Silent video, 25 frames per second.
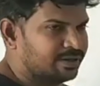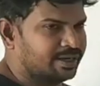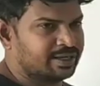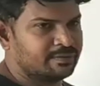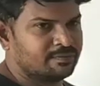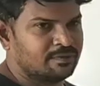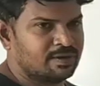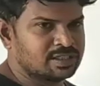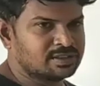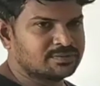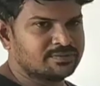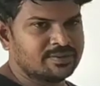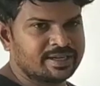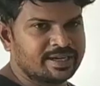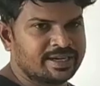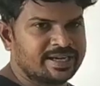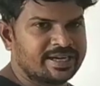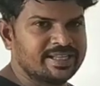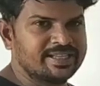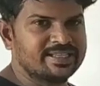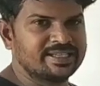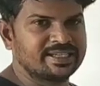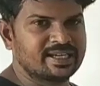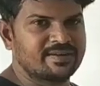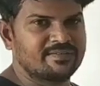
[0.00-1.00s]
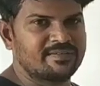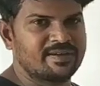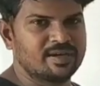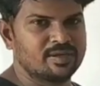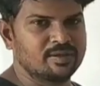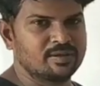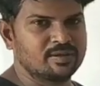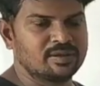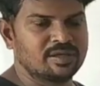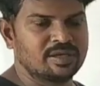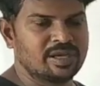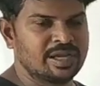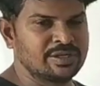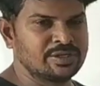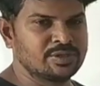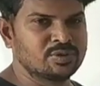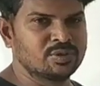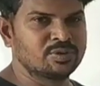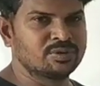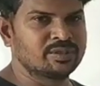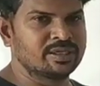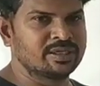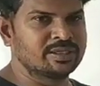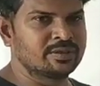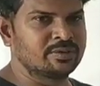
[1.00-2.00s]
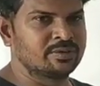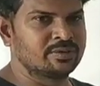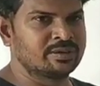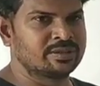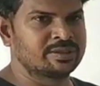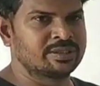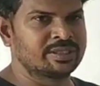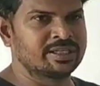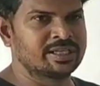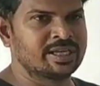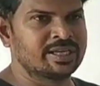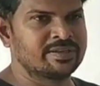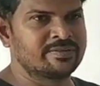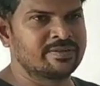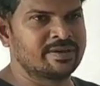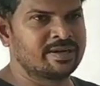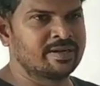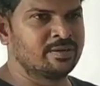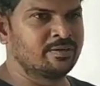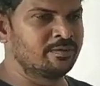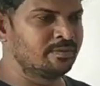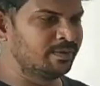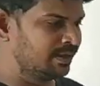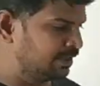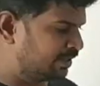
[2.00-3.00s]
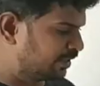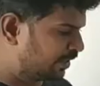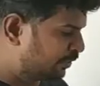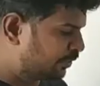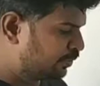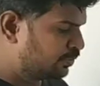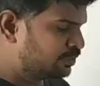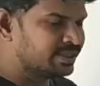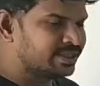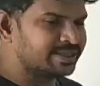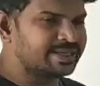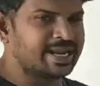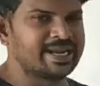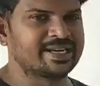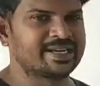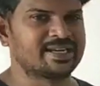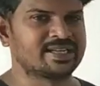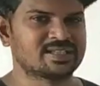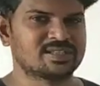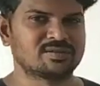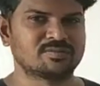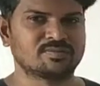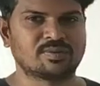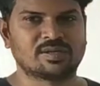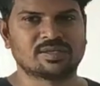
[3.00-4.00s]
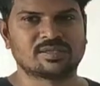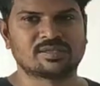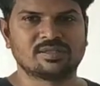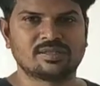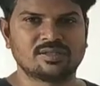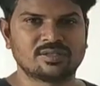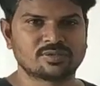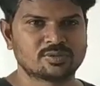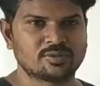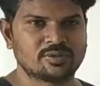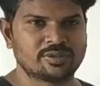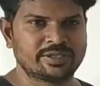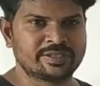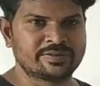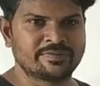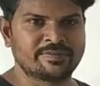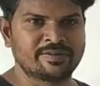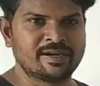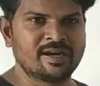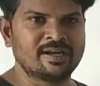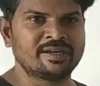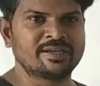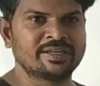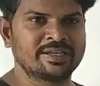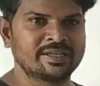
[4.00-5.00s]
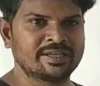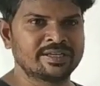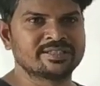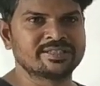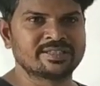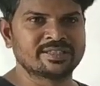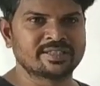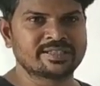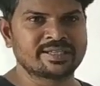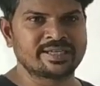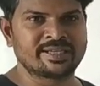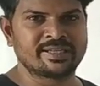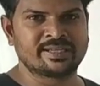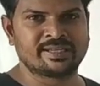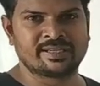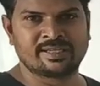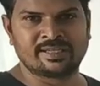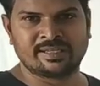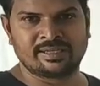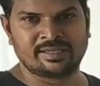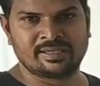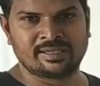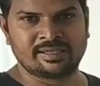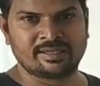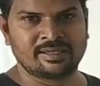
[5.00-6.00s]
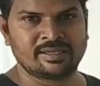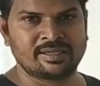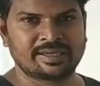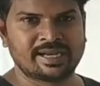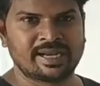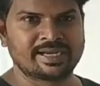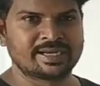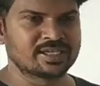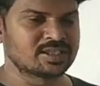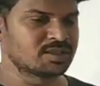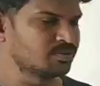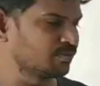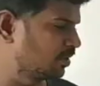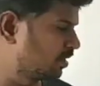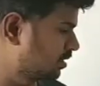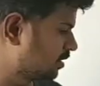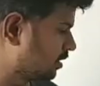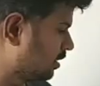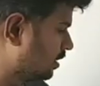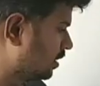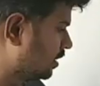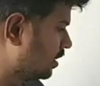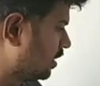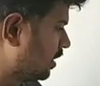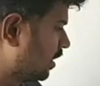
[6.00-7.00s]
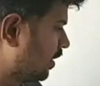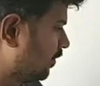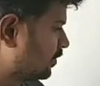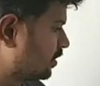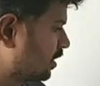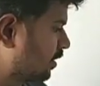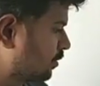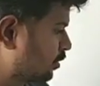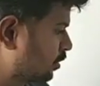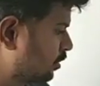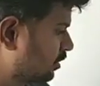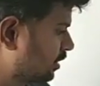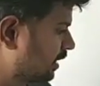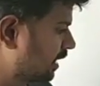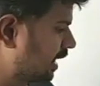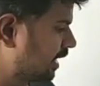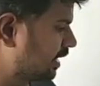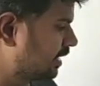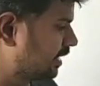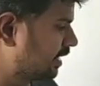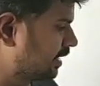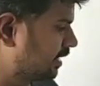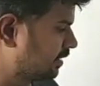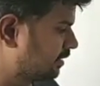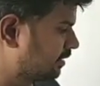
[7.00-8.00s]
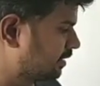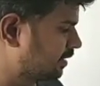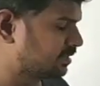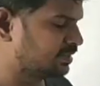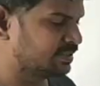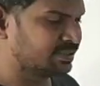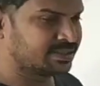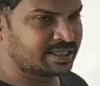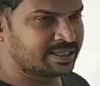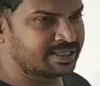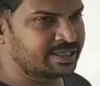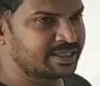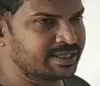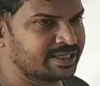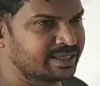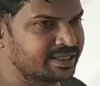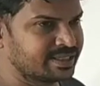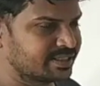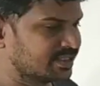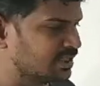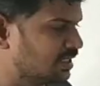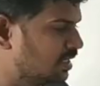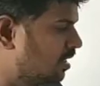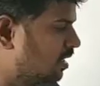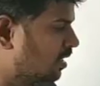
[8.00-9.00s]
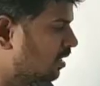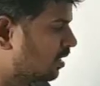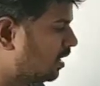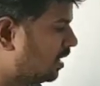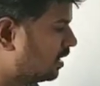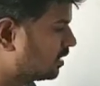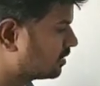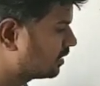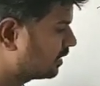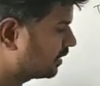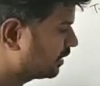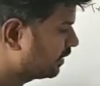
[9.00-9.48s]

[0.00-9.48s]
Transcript: it works for any theta value, ensure that your theta value will reduce the calculation part. So it will not increase the calculation part. If you substitute theta here, 30 degrees, cos